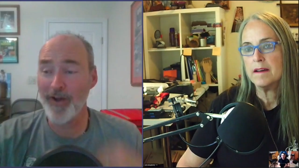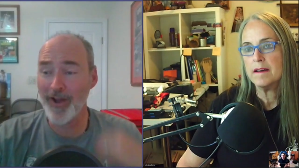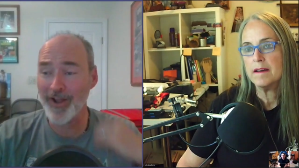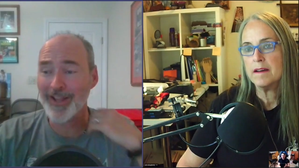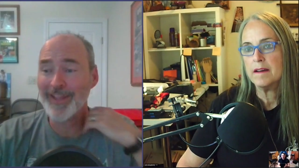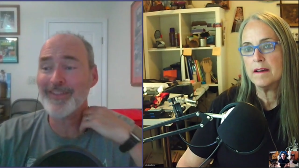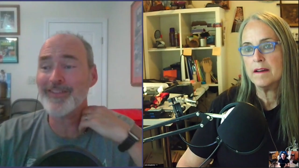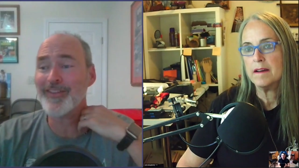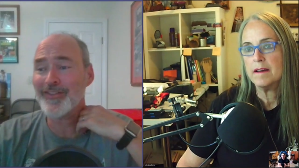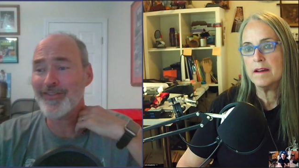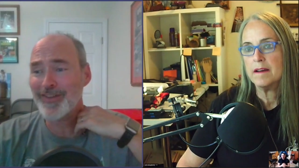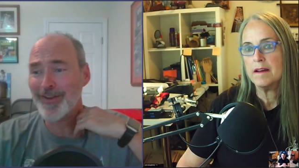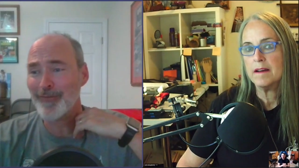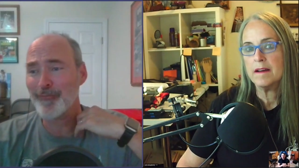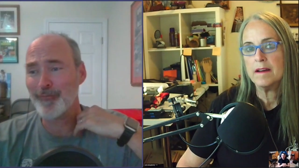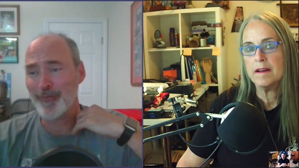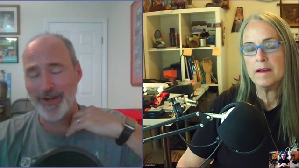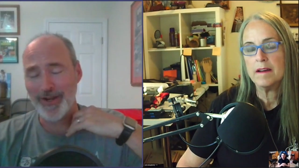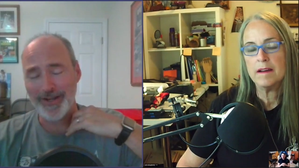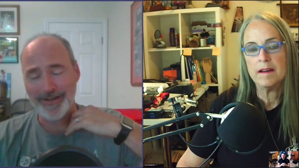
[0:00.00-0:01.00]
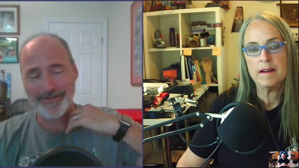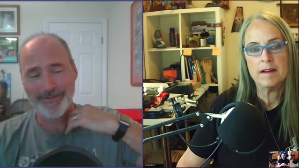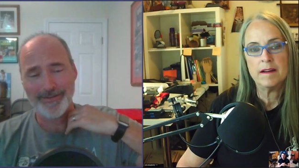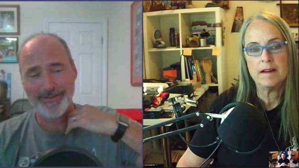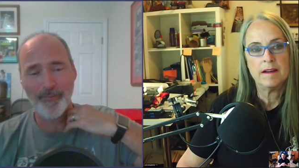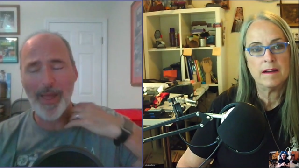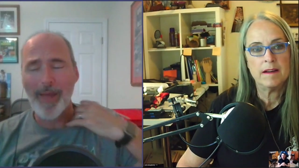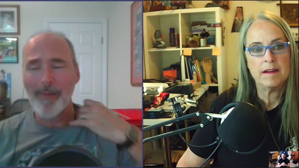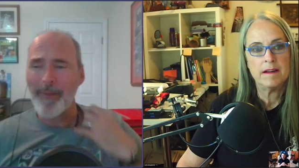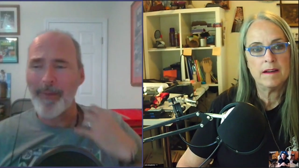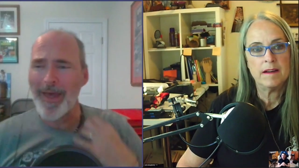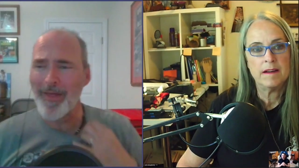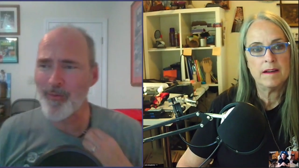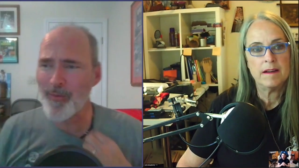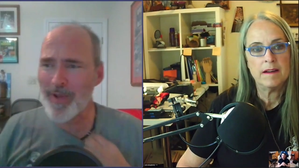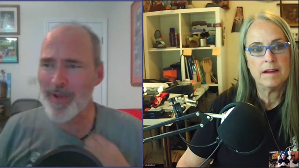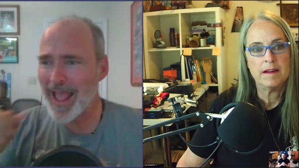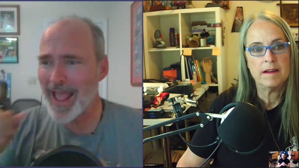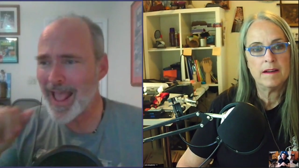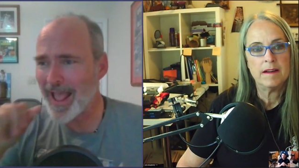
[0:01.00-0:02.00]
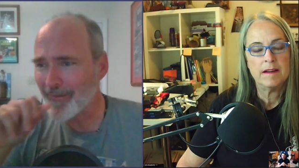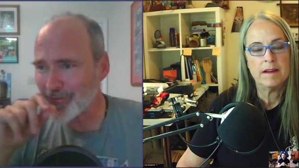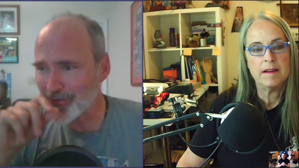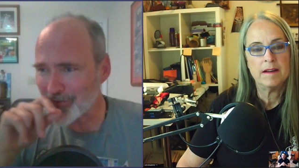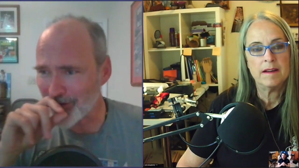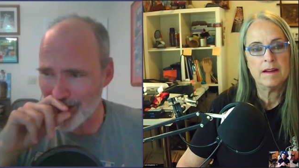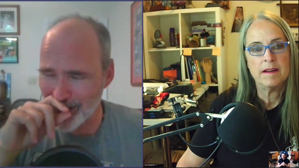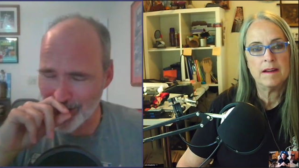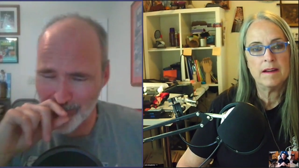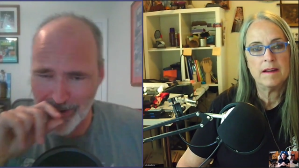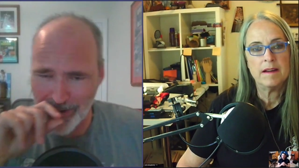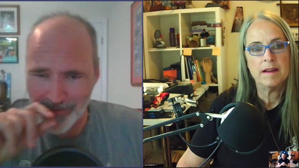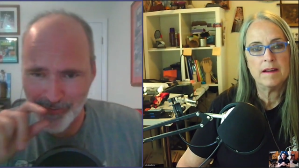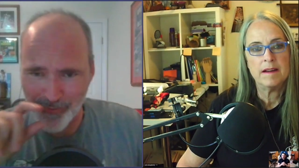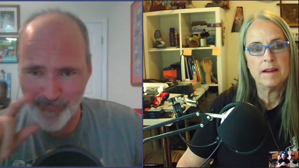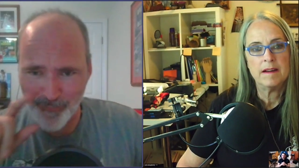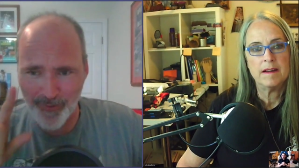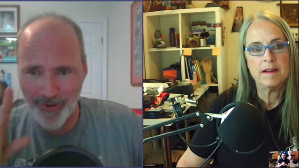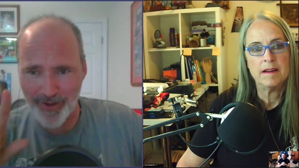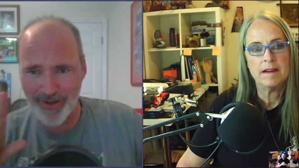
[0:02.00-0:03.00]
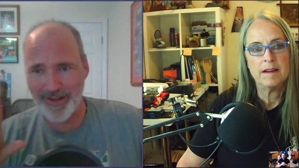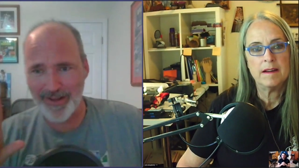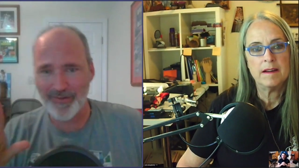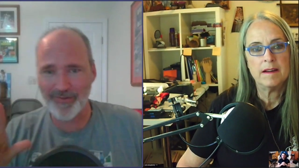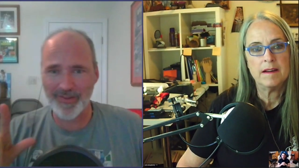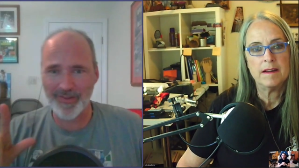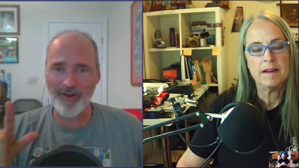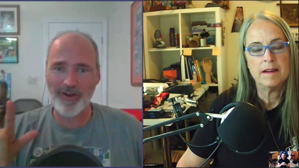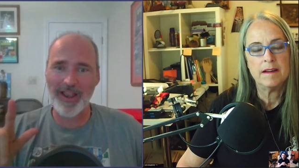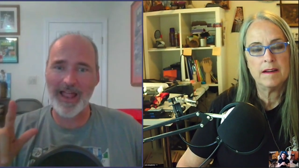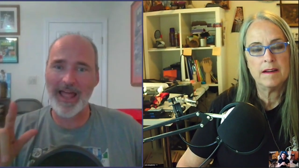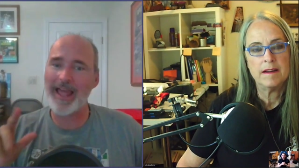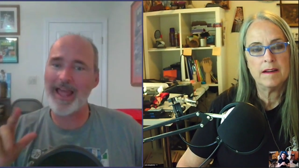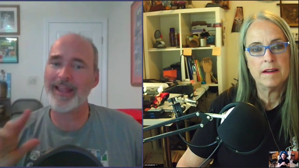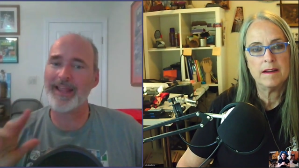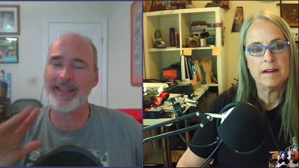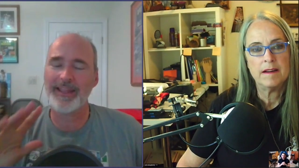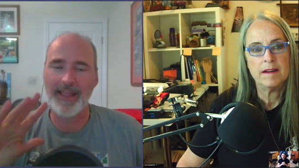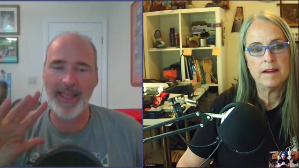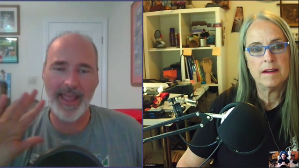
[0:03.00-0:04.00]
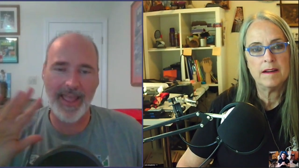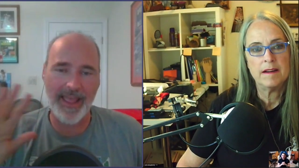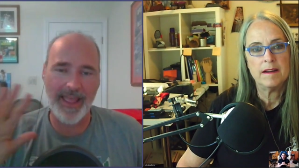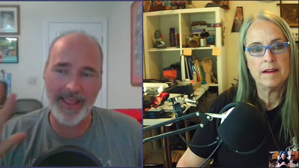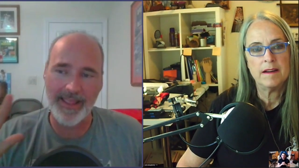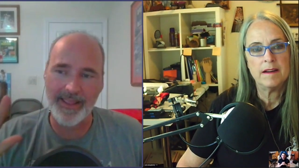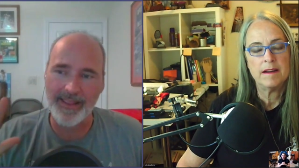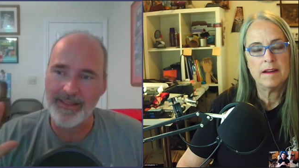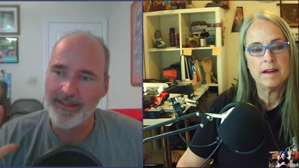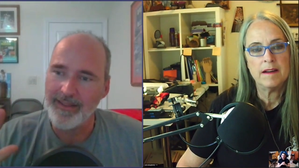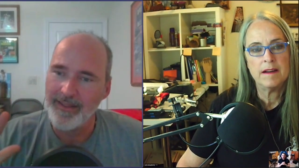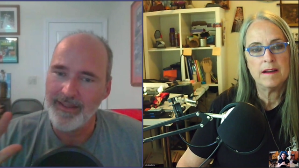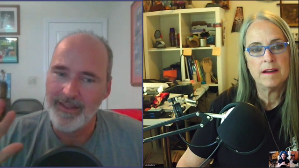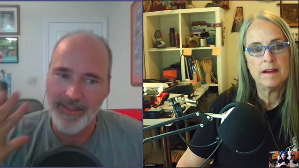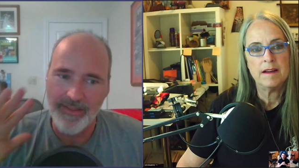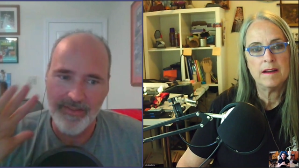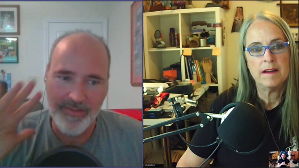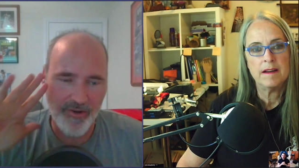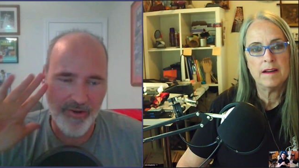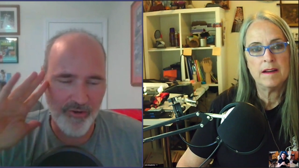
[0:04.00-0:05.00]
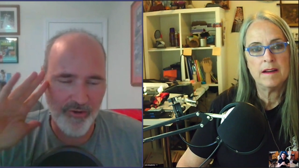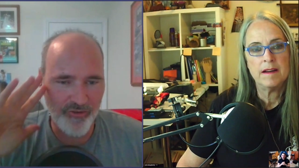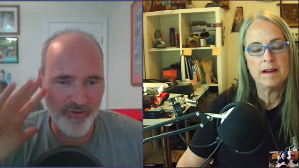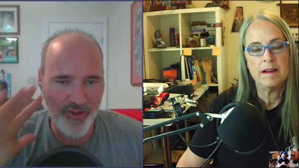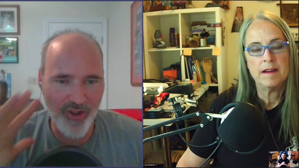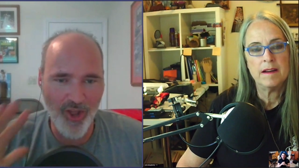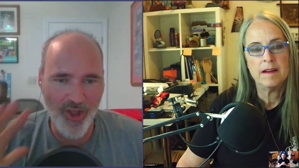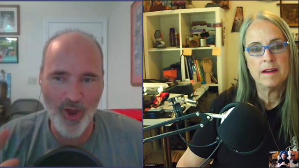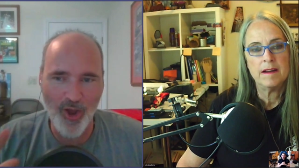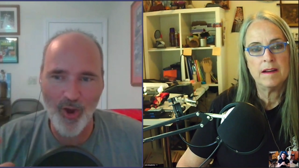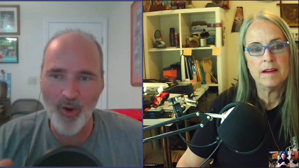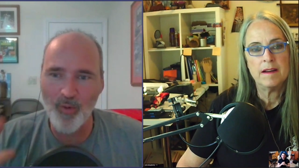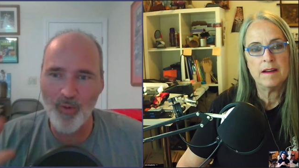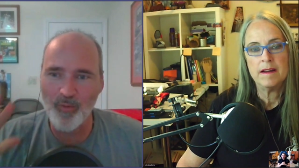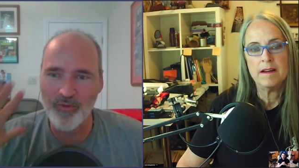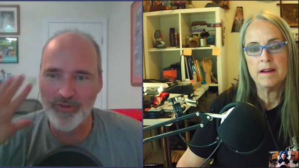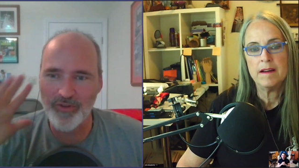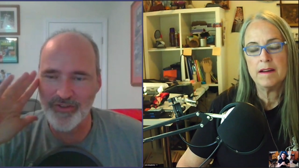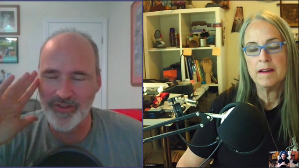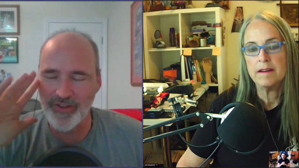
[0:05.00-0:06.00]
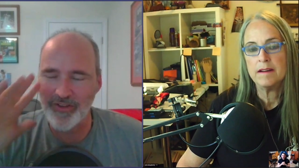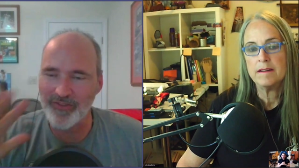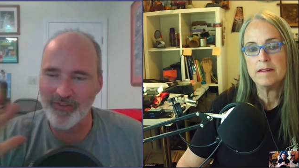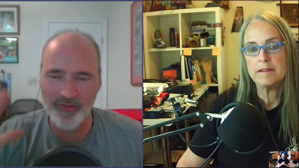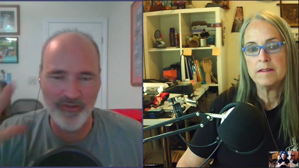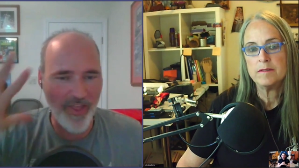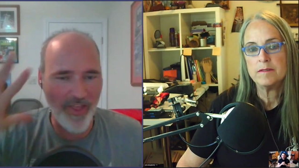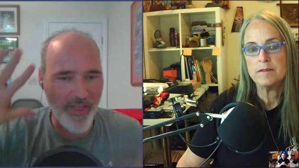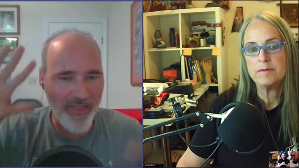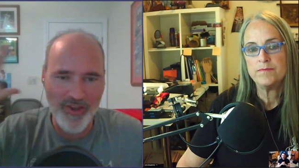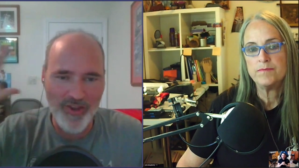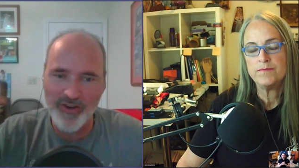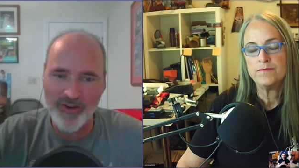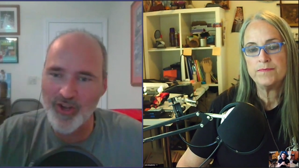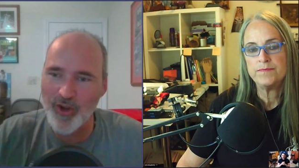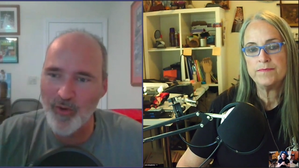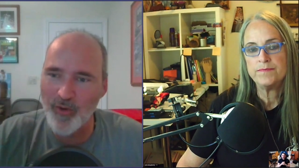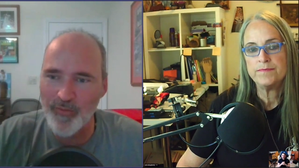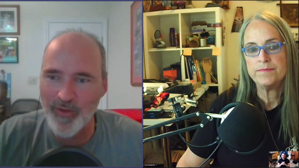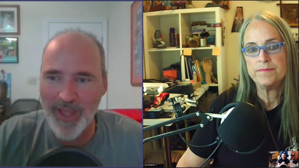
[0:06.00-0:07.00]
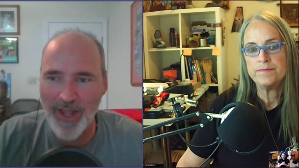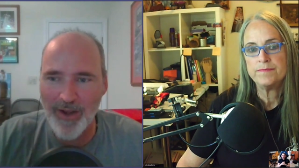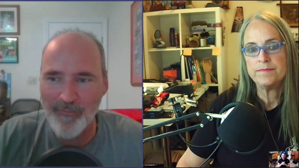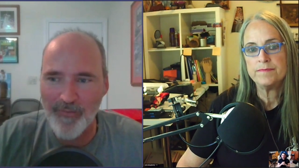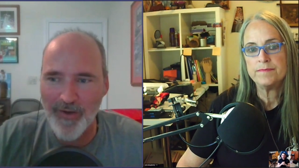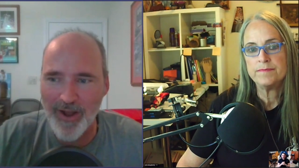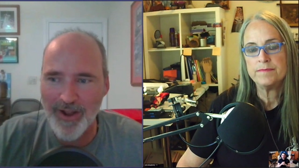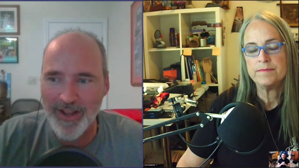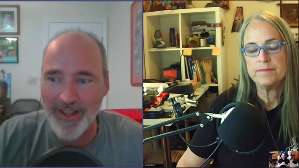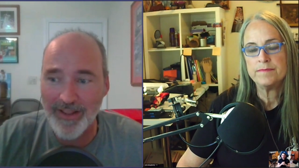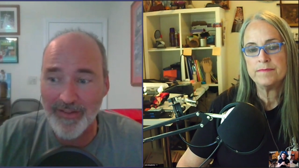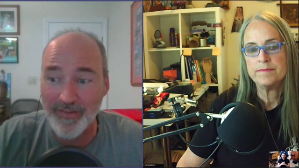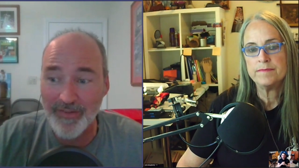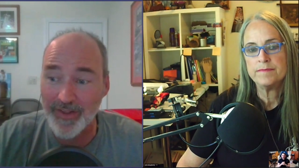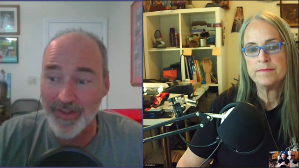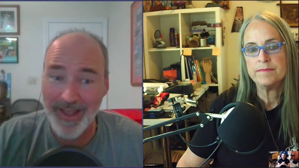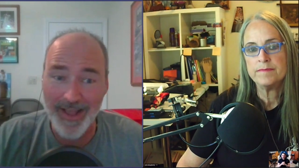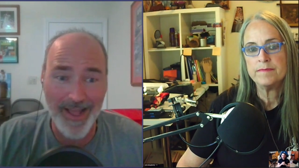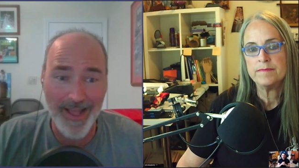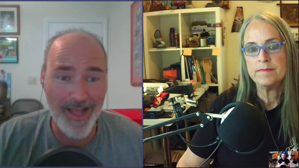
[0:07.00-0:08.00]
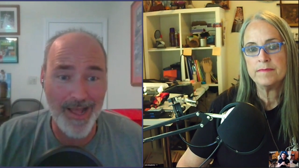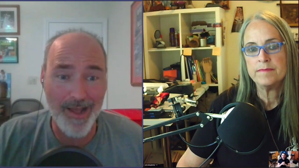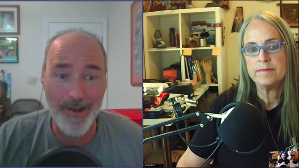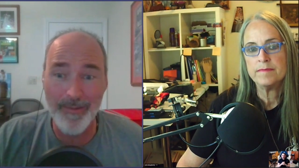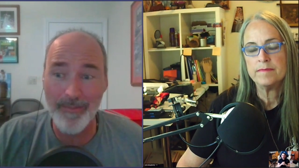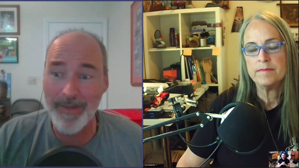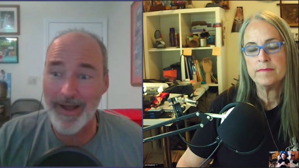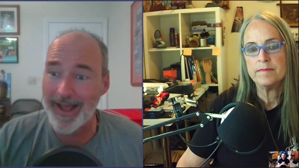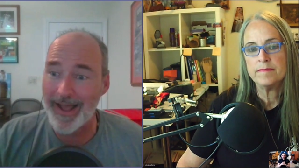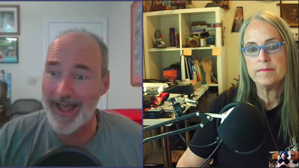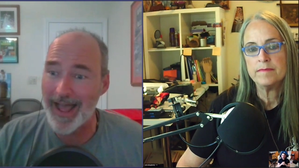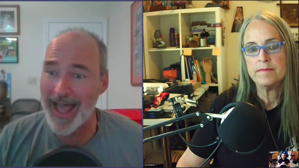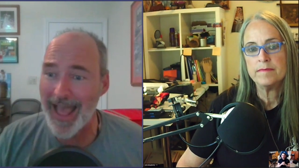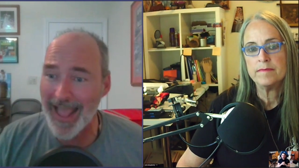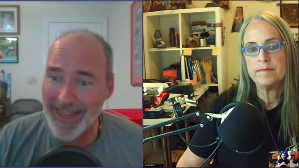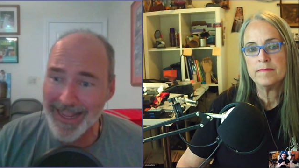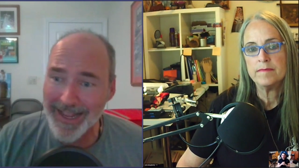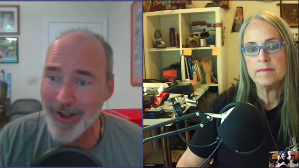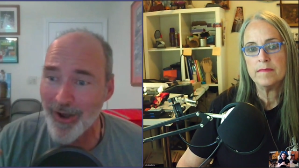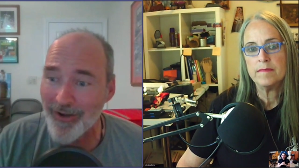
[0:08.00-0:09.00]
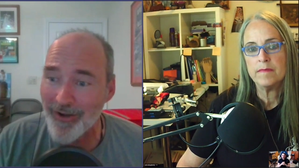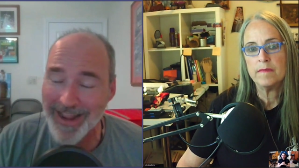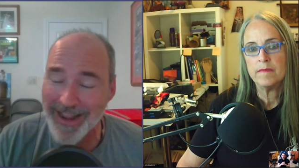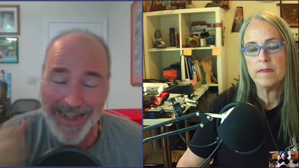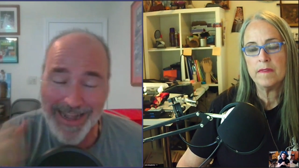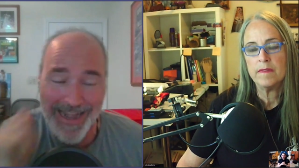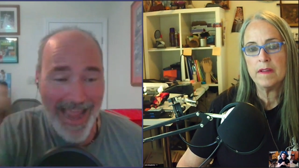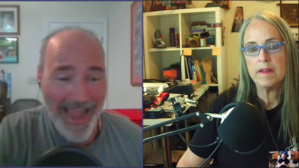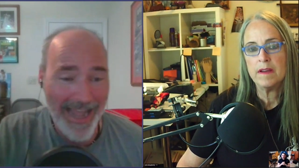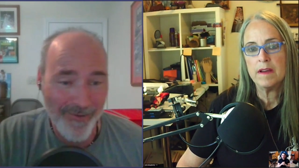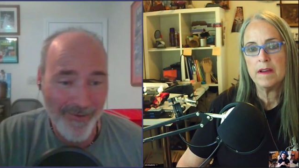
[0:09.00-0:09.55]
Speaker 1: The fungus is different. But by the way, I have to talk about the fungus. They're like, hey, there's no resist. There's nothing you can do if you had a fungus. Um, I can go get an